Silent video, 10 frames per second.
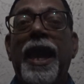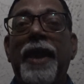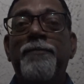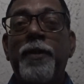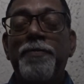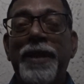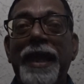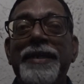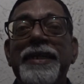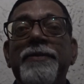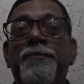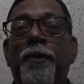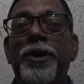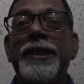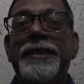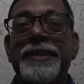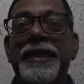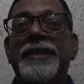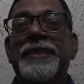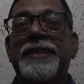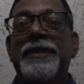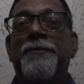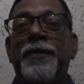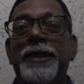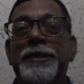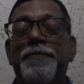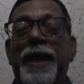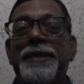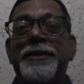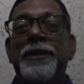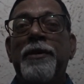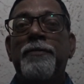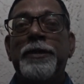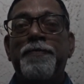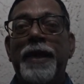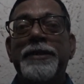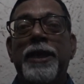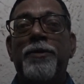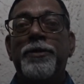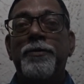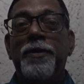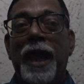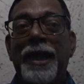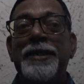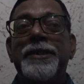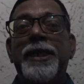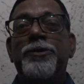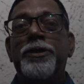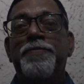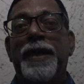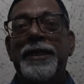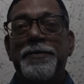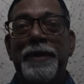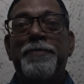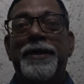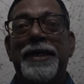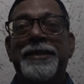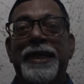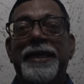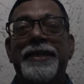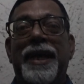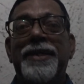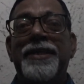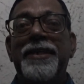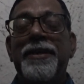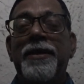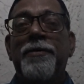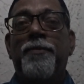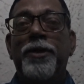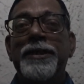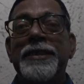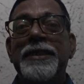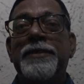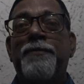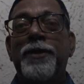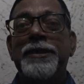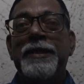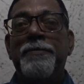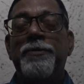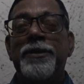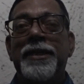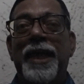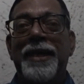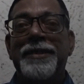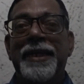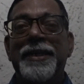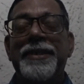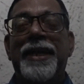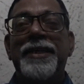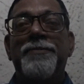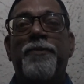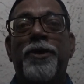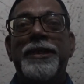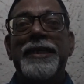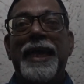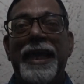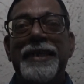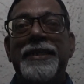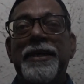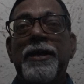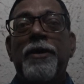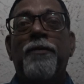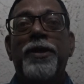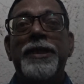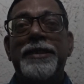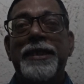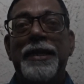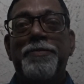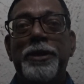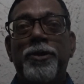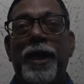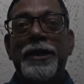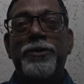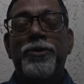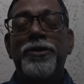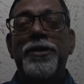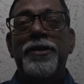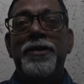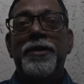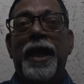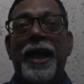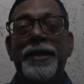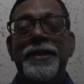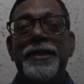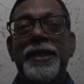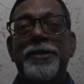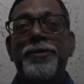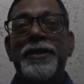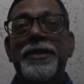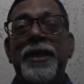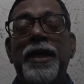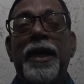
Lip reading: And from 1946, the first batch which passed out under Jesuit management but as Secretariat, 46, 47 was as Secretariat, and 48 was at St. Britto High School under the Jesuits.